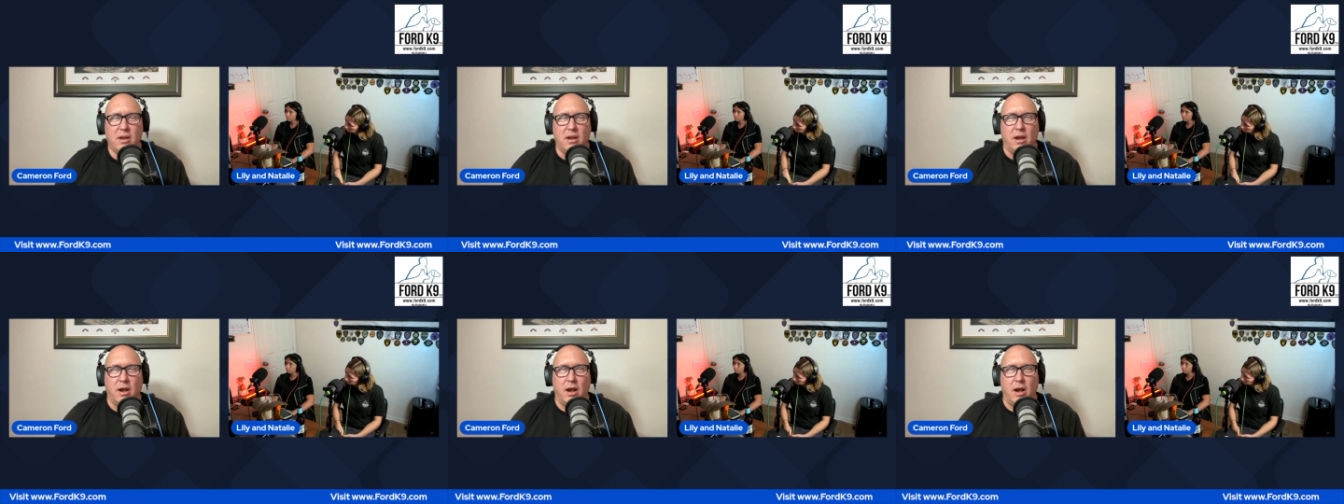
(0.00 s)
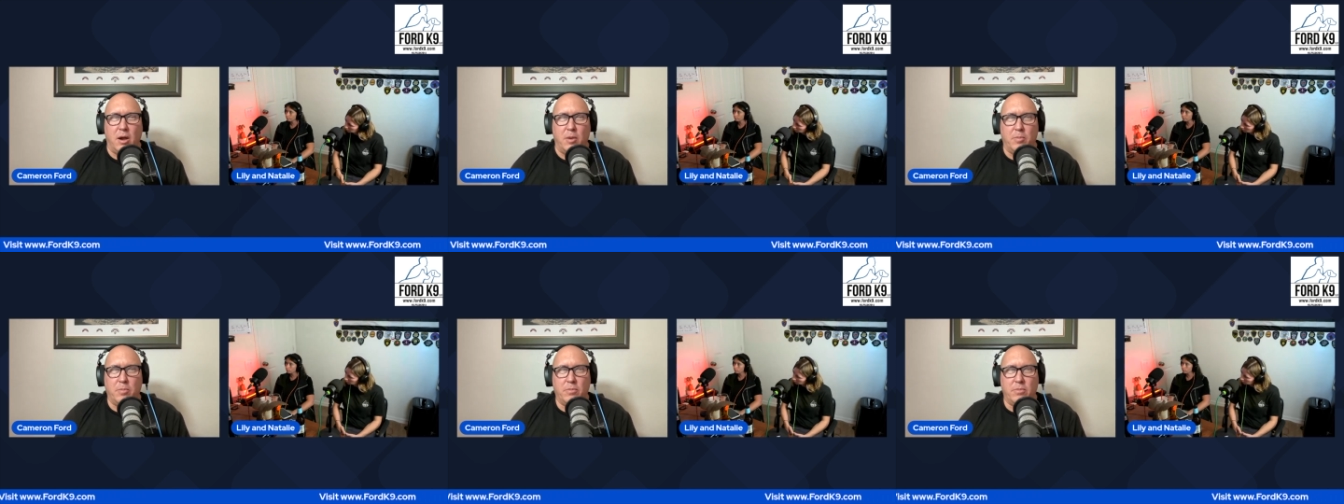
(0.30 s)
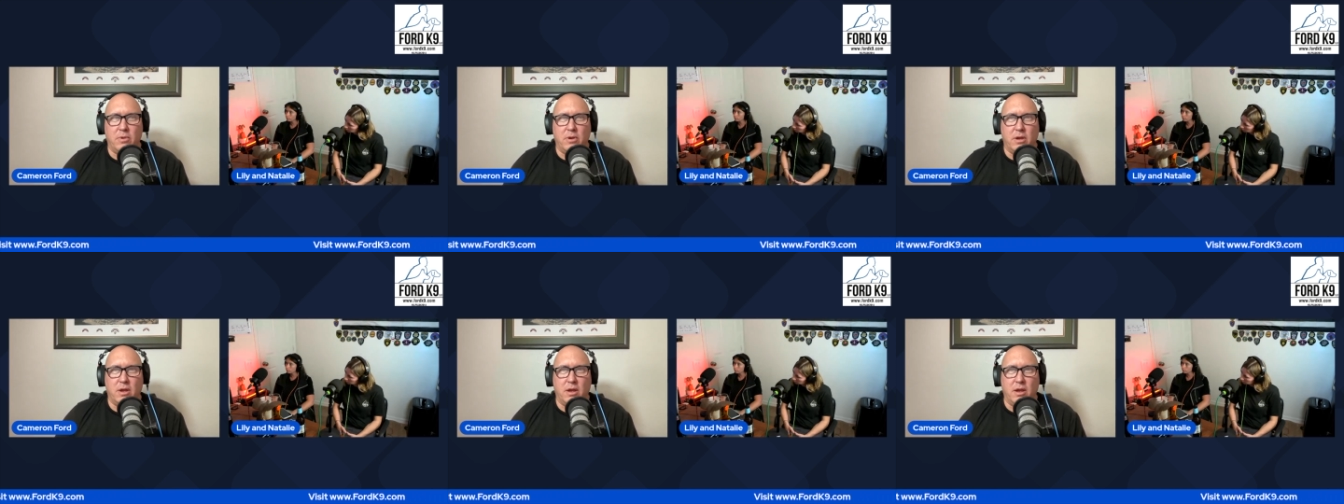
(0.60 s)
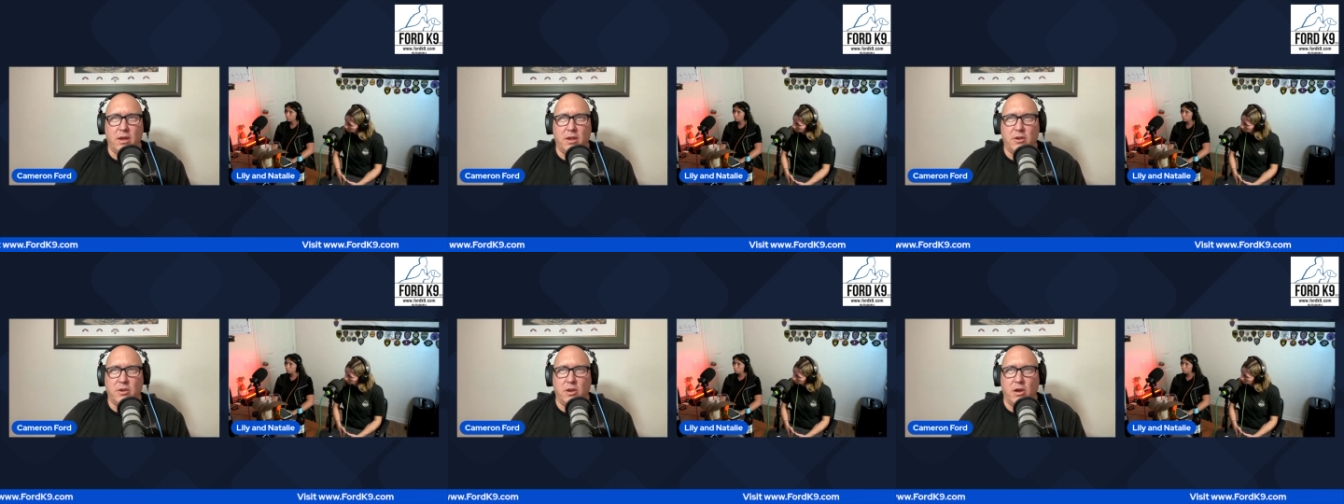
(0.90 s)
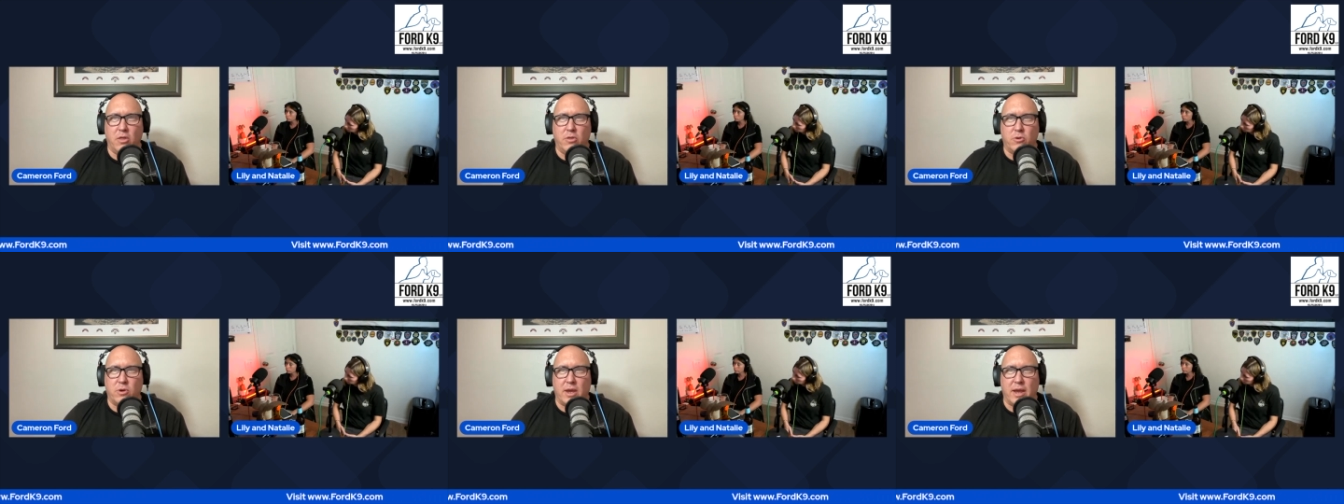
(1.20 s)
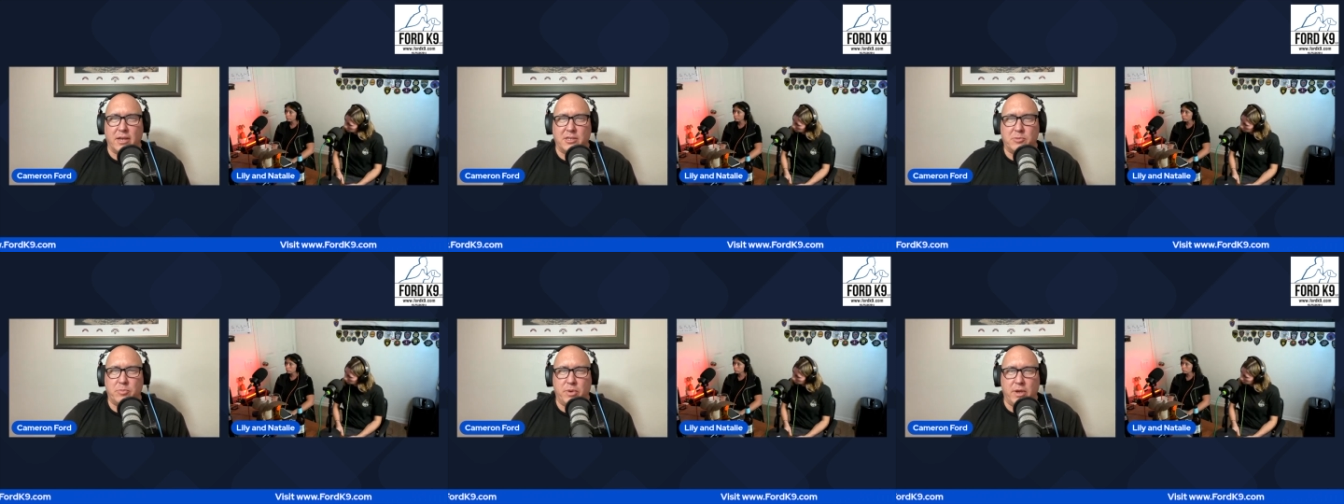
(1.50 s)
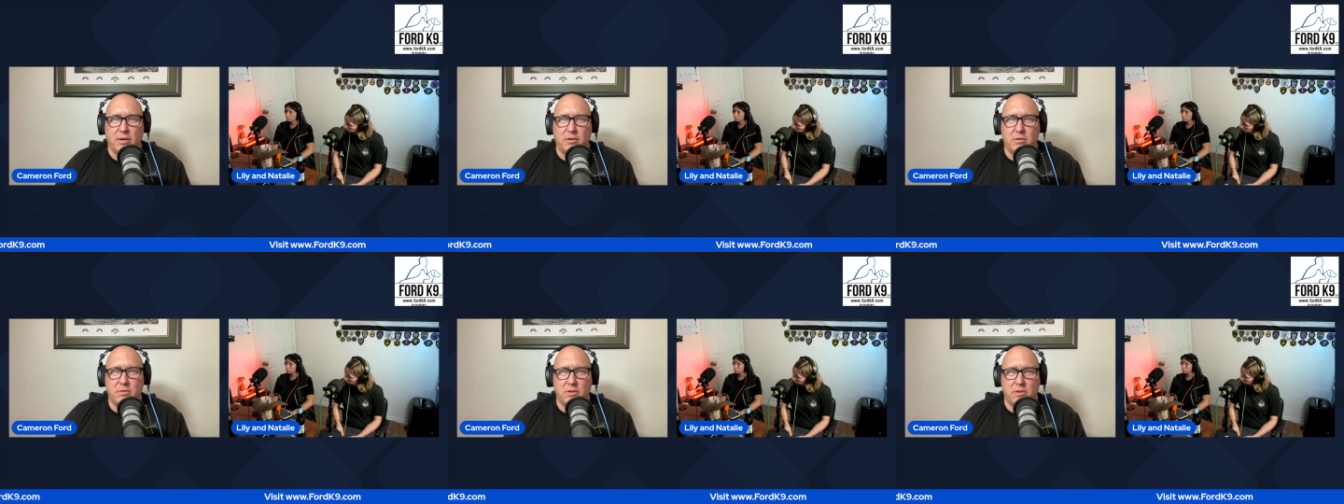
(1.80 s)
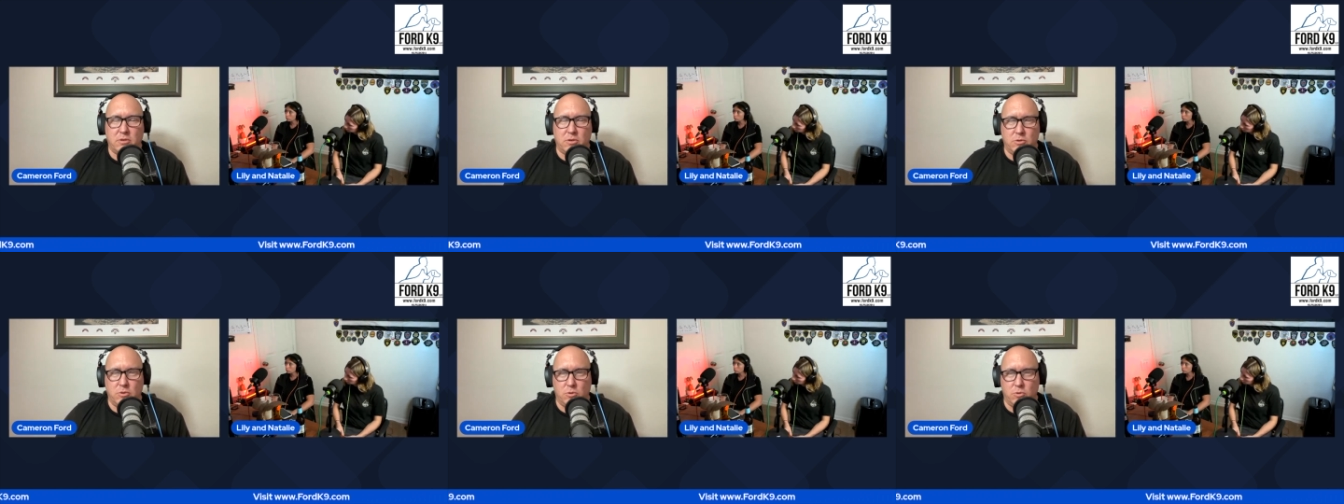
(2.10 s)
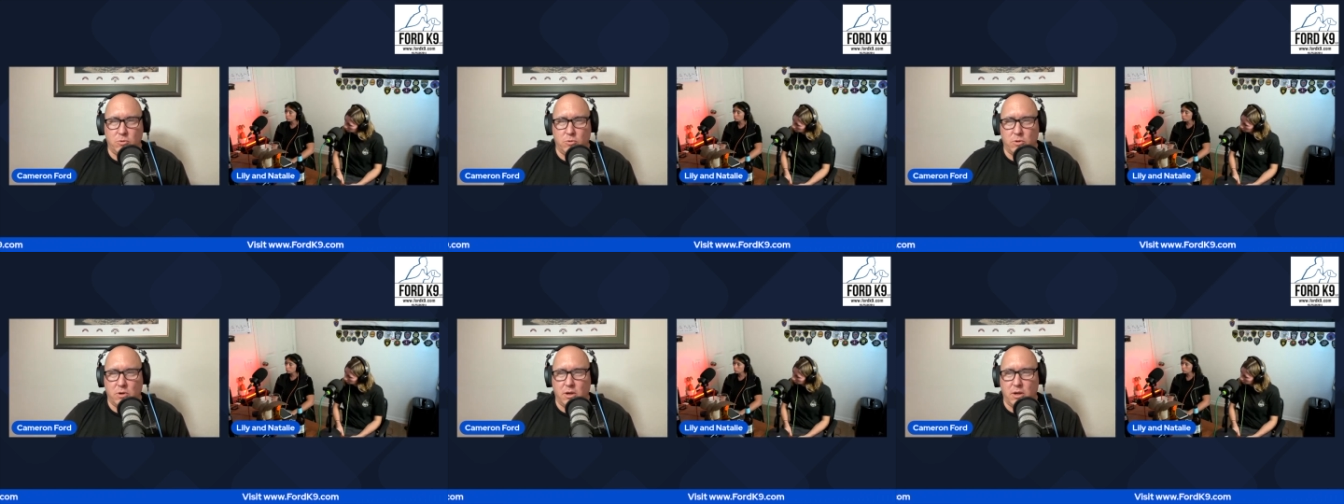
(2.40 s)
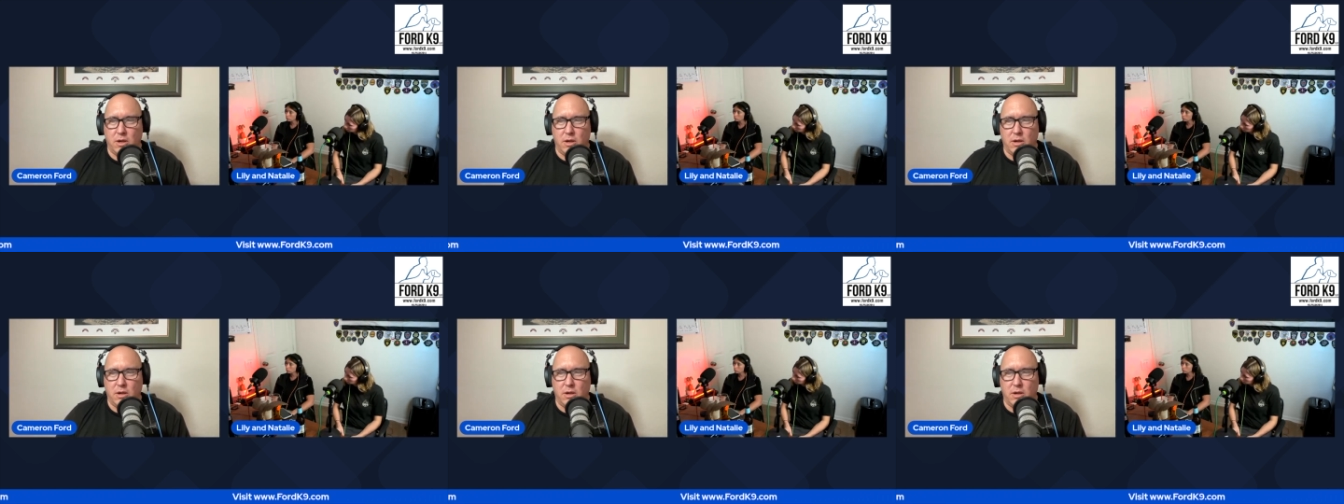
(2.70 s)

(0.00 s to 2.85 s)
Another aspect to